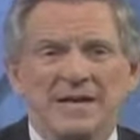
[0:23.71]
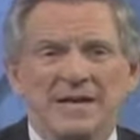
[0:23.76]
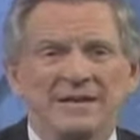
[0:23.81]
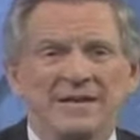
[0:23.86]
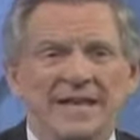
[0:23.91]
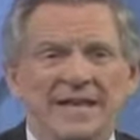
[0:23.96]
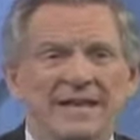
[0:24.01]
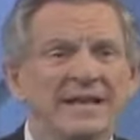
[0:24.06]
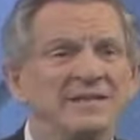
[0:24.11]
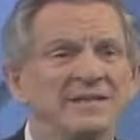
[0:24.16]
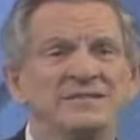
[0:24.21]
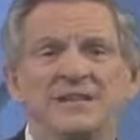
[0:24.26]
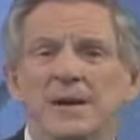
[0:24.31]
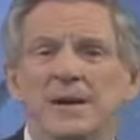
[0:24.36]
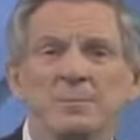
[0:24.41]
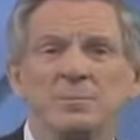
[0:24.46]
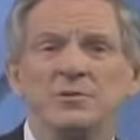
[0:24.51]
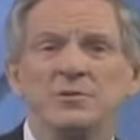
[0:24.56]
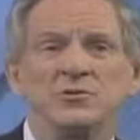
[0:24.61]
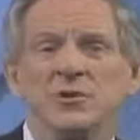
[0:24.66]
taking
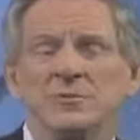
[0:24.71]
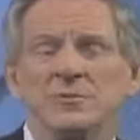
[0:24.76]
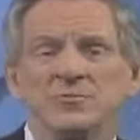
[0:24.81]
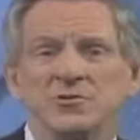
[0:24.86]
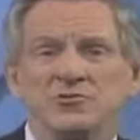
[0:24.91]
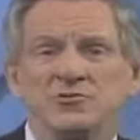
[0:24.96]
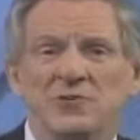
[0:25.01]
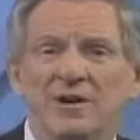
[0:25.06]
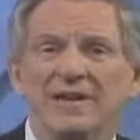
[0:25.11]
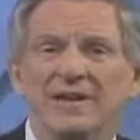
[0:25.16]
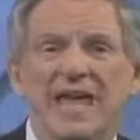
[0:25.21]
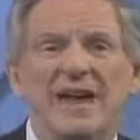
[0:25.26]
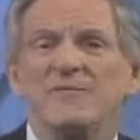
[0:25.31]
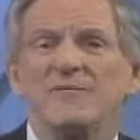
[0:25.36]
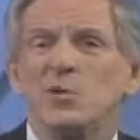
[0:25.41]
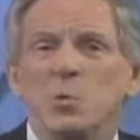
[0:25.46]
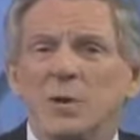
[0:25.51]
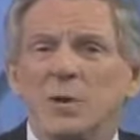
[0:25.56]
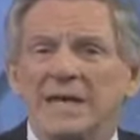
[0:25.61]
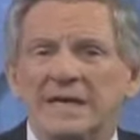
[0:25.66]
some prescription drug
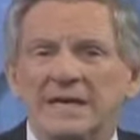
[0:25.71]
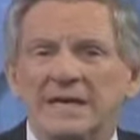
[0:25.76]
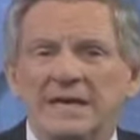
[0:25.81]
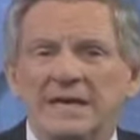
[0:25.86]
every week.